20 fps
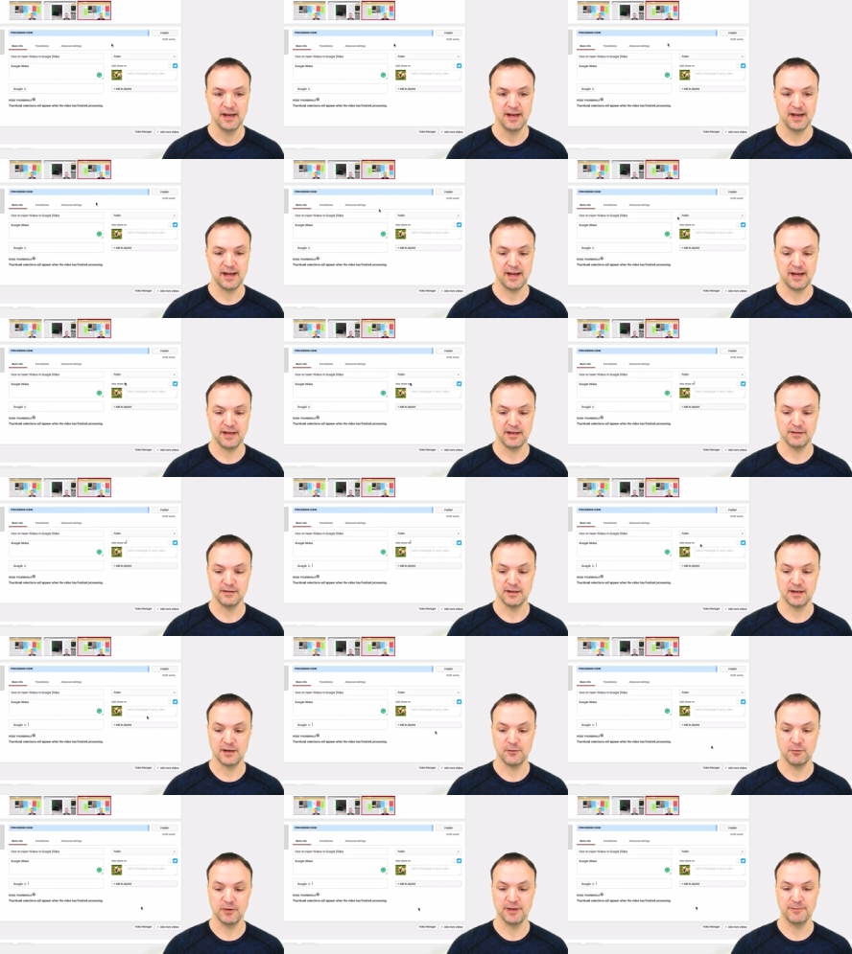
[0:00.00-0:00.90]
And
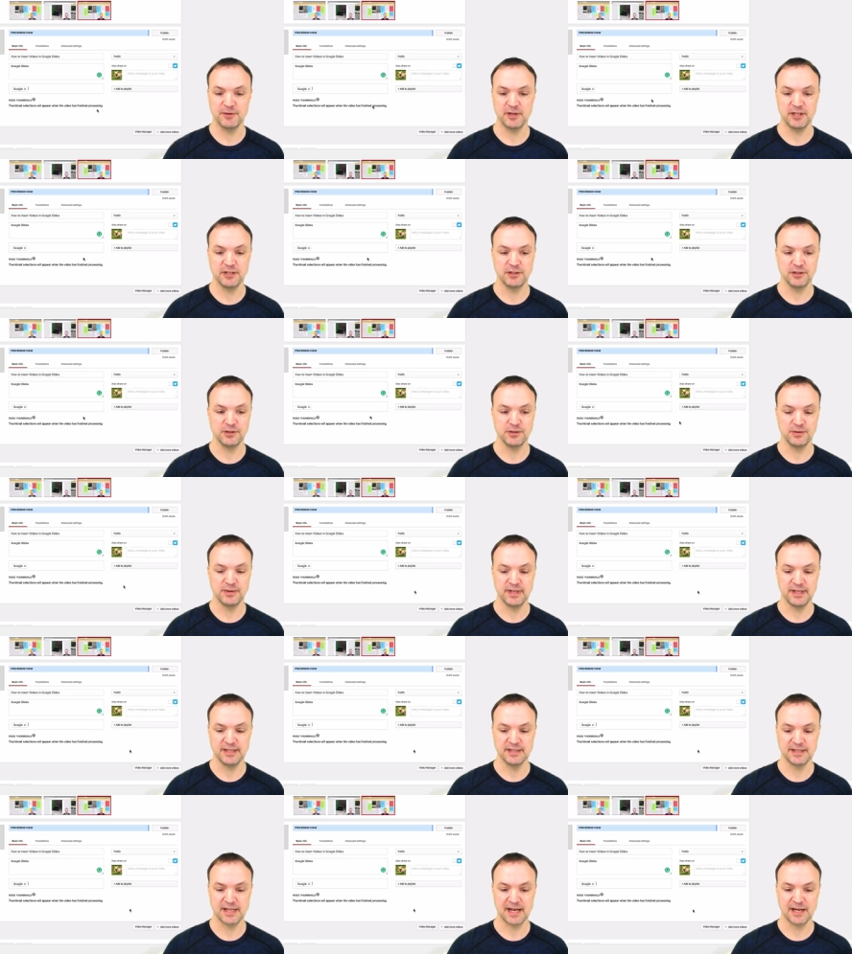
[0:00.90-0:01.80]
what I'm going to do
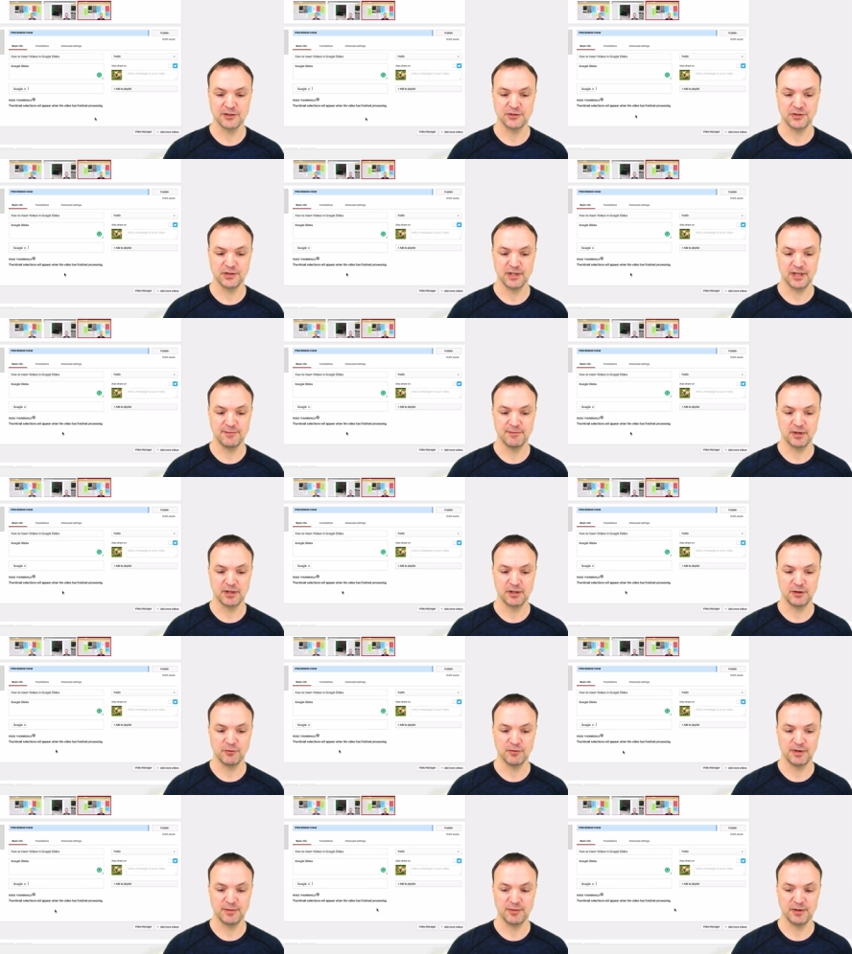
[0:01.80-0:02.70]
is actually, I'm not
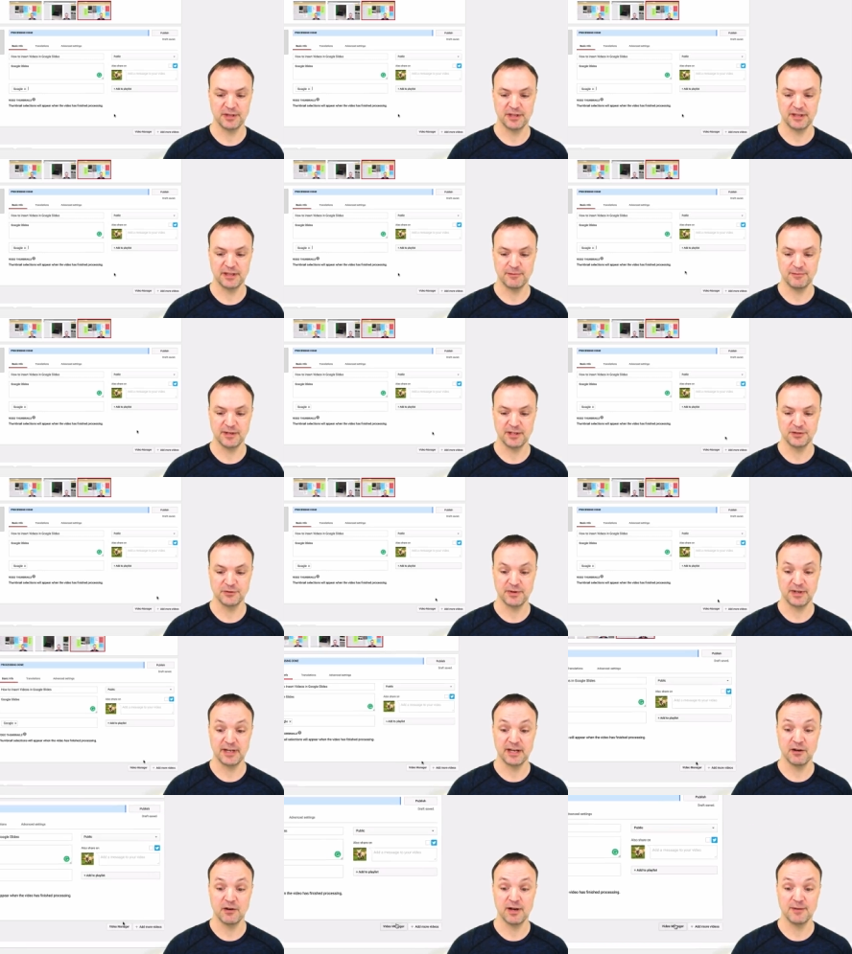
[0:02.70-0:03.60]
going to worry about the thumbnails
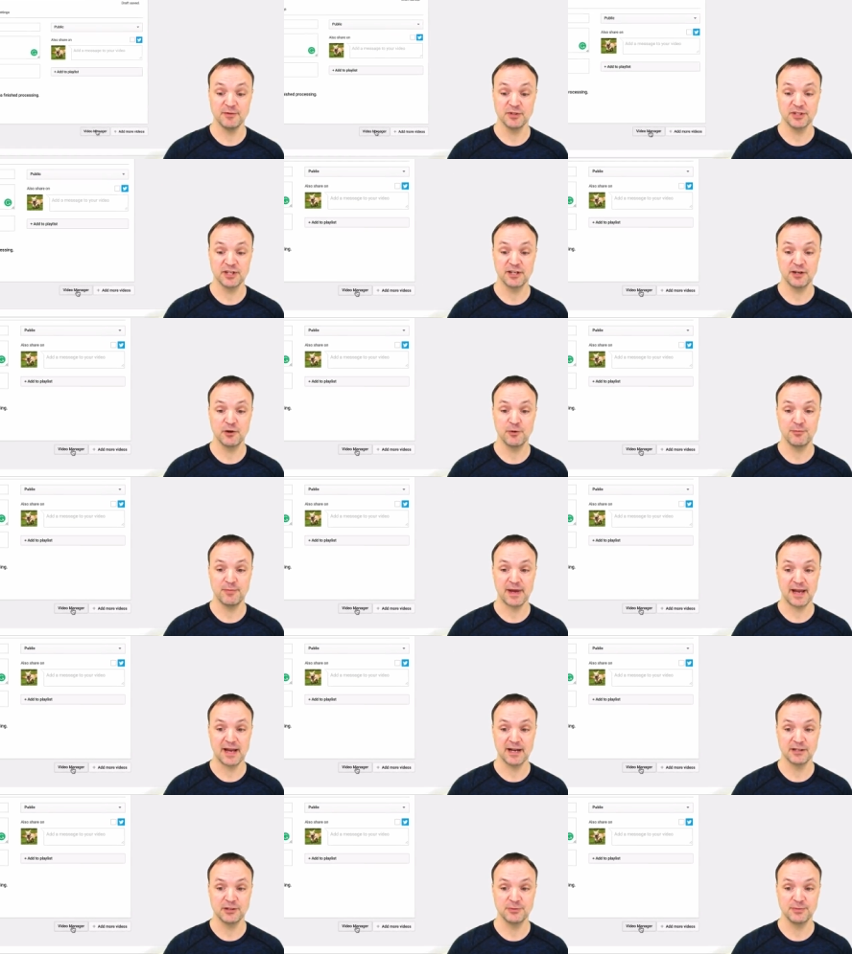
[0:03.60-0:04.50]
right now. I'm just going to go
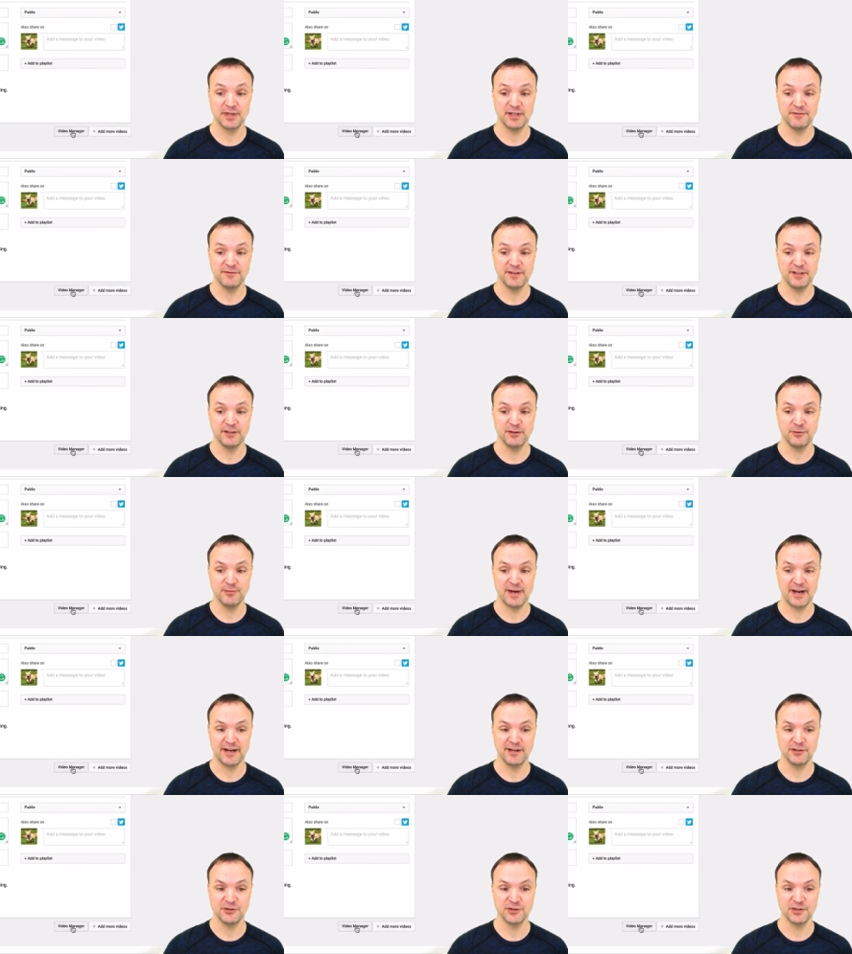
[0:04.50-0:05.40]
back to my Video
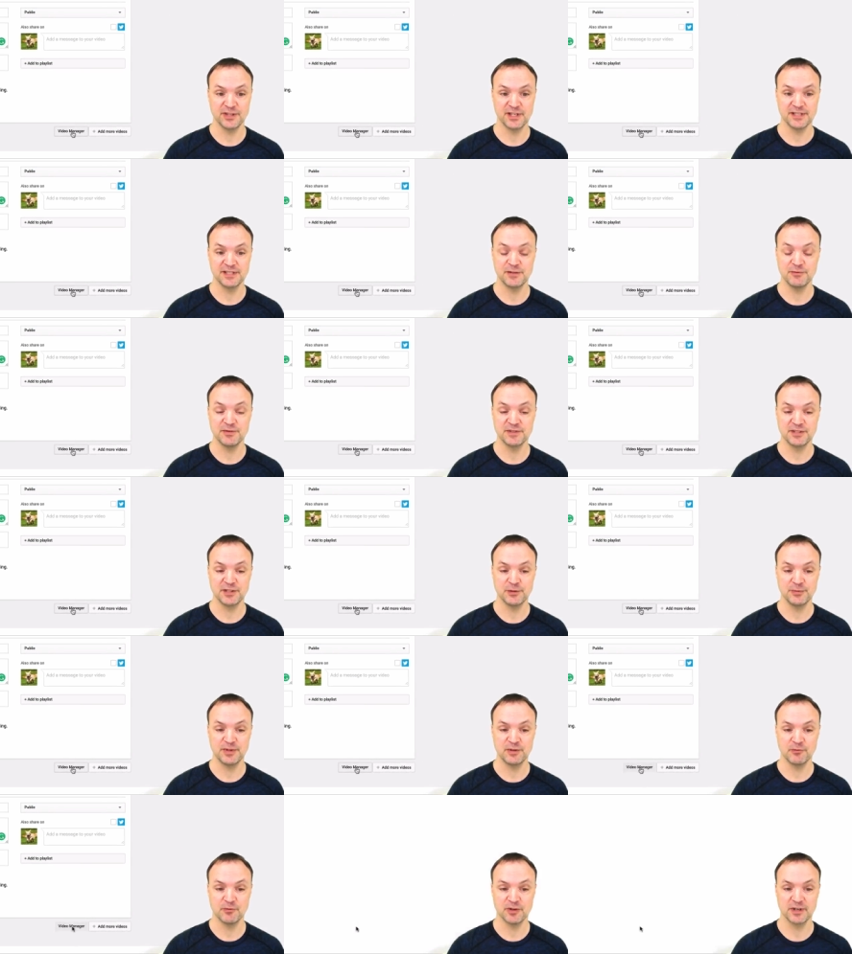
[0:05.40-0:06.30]
Manager because it will still
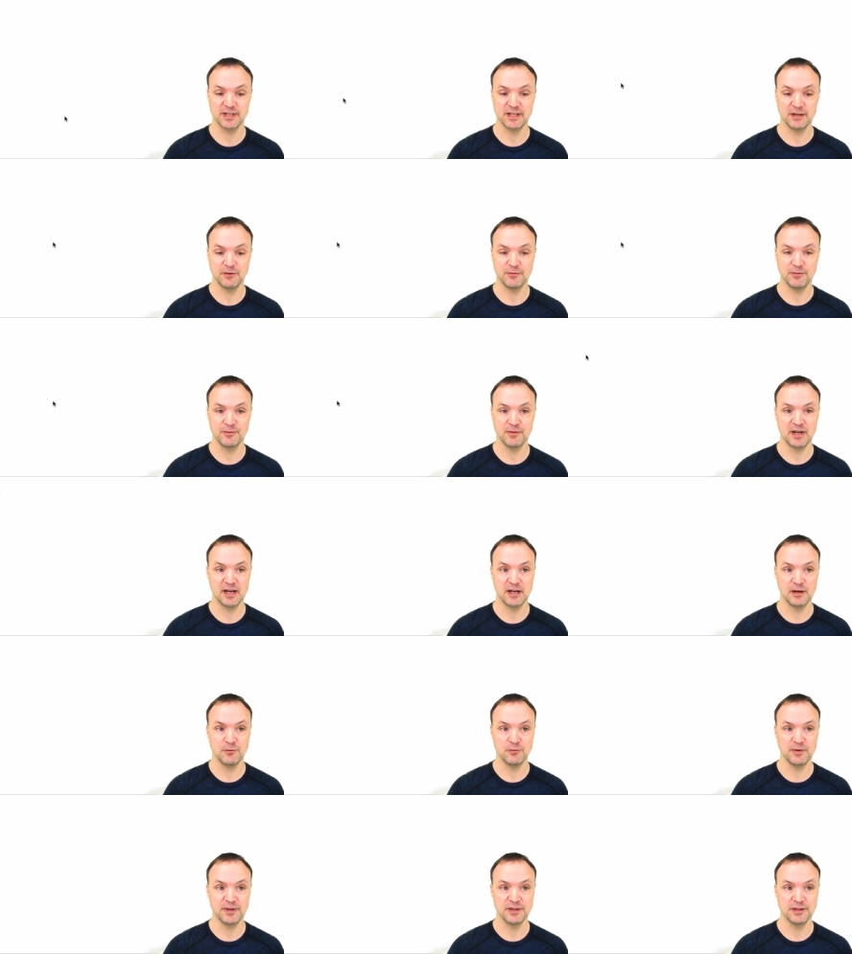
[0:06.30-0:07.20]
be working
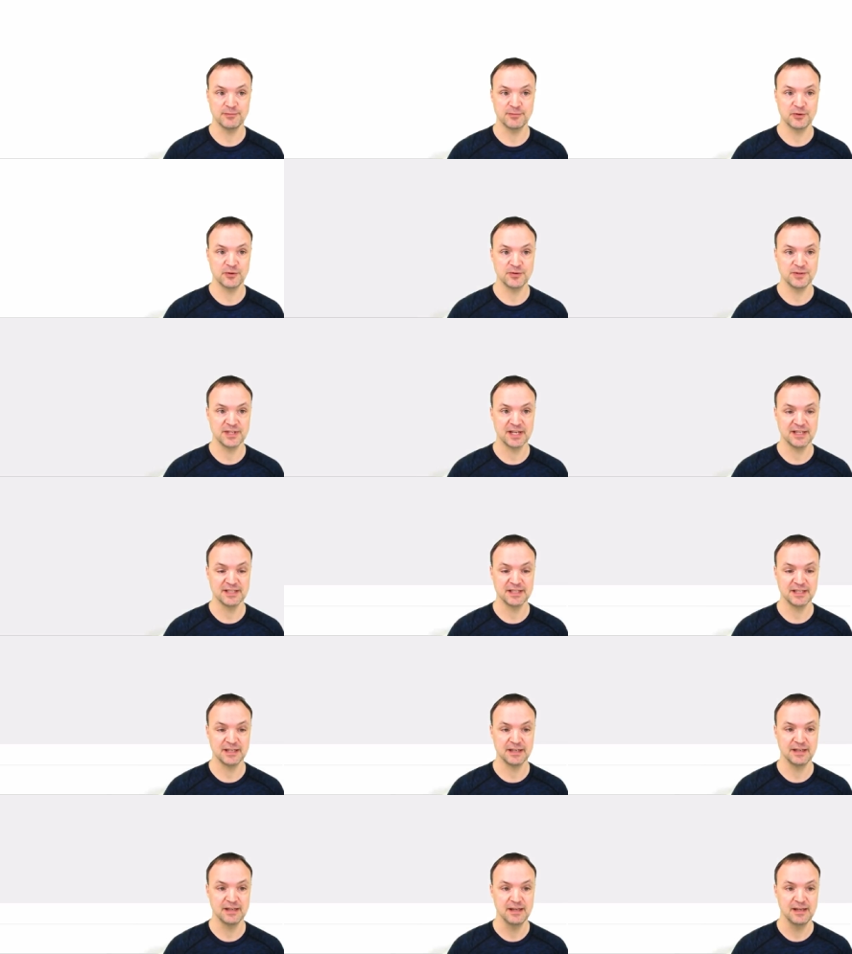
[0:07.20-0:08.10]
when the processing